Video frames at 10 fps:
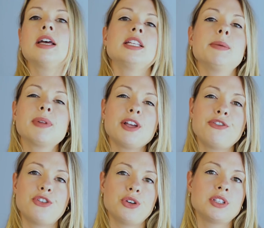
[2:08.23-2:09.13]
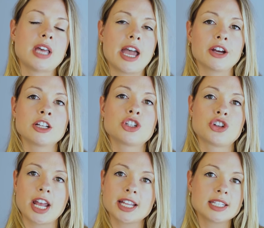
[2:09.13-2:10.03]
Typically foods higher in
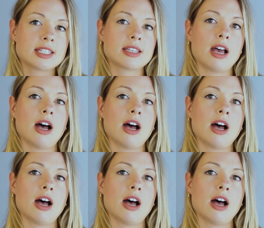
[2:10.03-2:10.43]
trans